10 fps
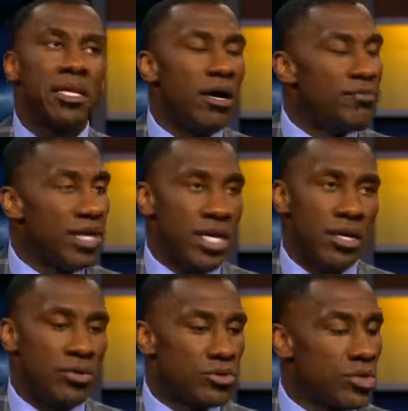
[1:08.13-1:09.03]
But I love
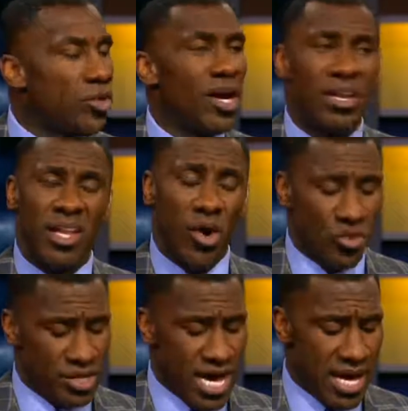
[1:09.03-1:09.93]
the Eagles. They're
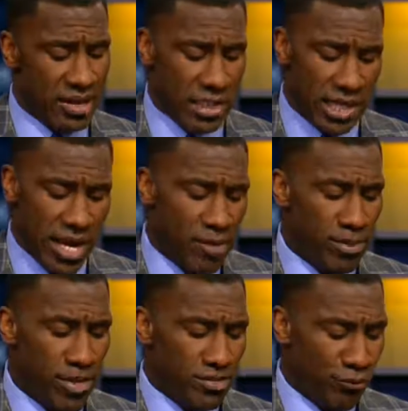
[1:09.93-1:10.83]
loaded. Now,
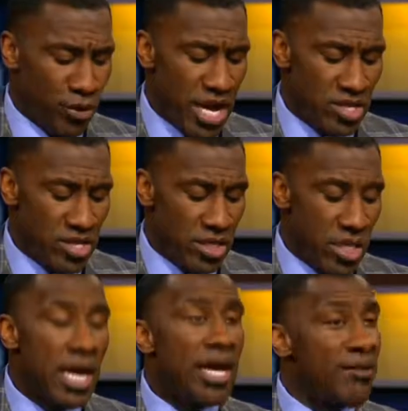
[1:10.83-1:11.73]
LeGarrette Blount's a free
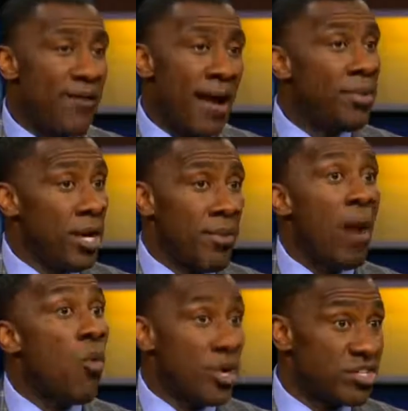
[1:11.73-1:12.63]
agent. If I'm
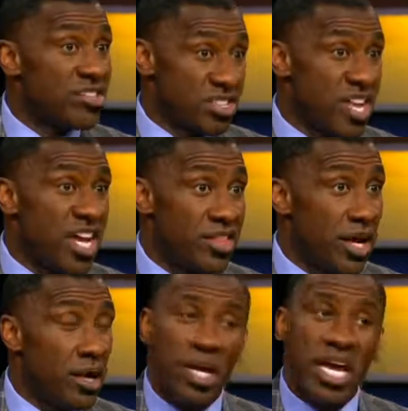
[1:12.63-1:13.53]
him, I want him to
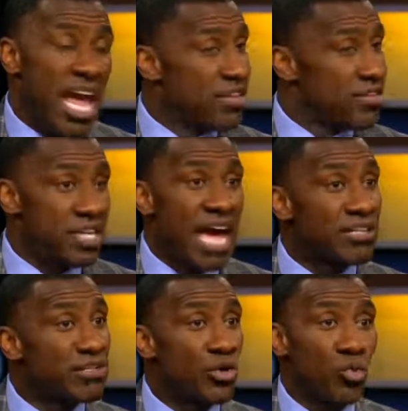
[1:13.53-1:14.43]
stay there. He has a
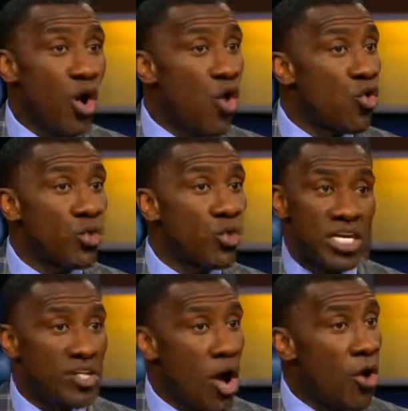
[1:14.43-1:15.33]
nice little role.
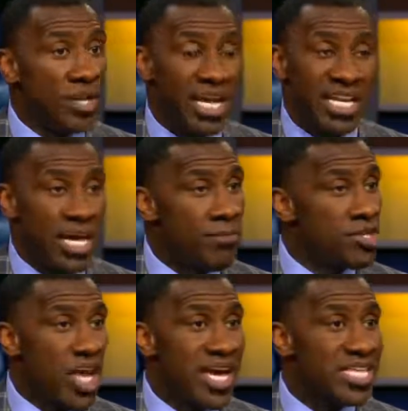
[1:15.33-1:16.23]
He's alternating
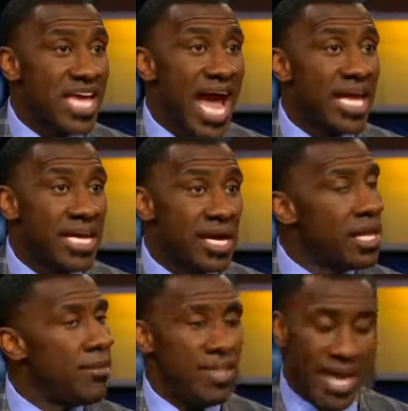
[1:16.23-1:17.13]
him, Jay Ajayi,
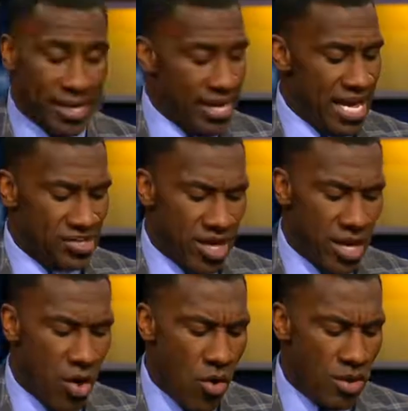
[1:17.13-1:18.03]
Clement. They got a nice
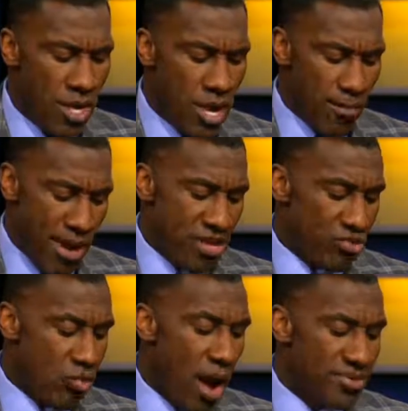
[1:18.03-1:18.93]
thing going.
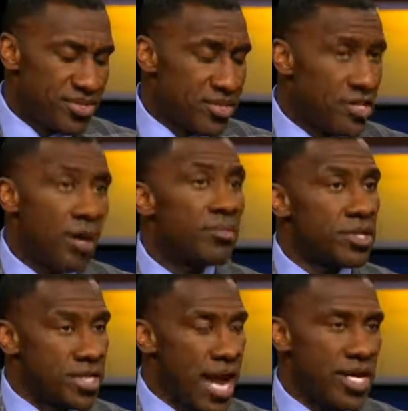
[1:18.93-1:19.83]
Patrick Robinson's
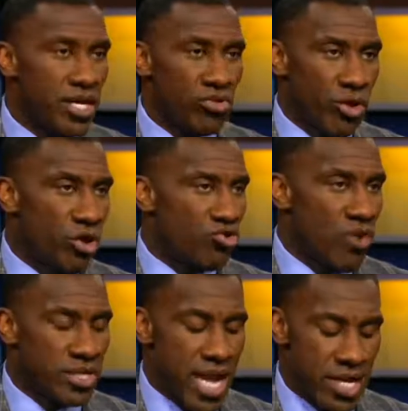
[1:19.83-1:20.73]
up. The tight end,
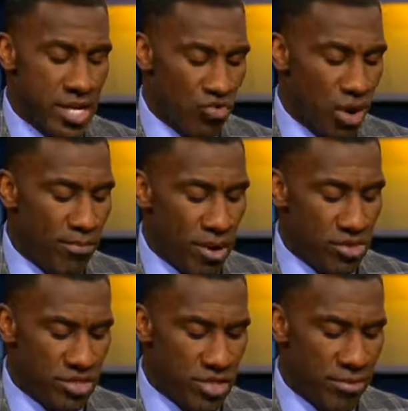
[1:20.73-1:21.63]
third tight end, Trey
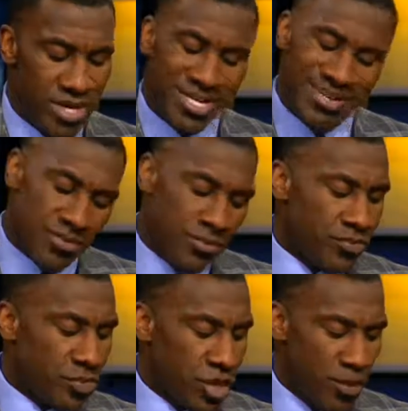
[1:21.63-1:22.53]
Burton is up.
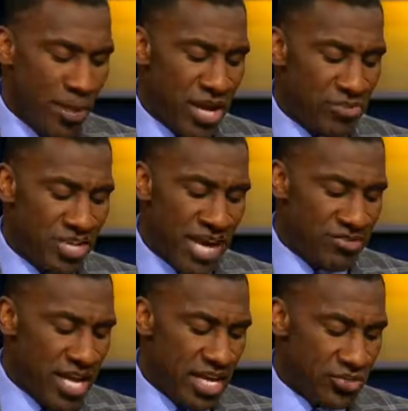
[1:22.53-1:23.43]
The Patriots
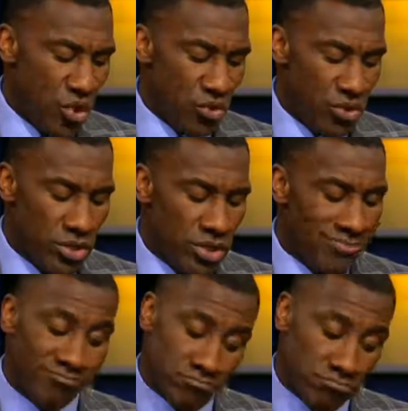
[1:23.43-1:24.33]
have Nate Solder.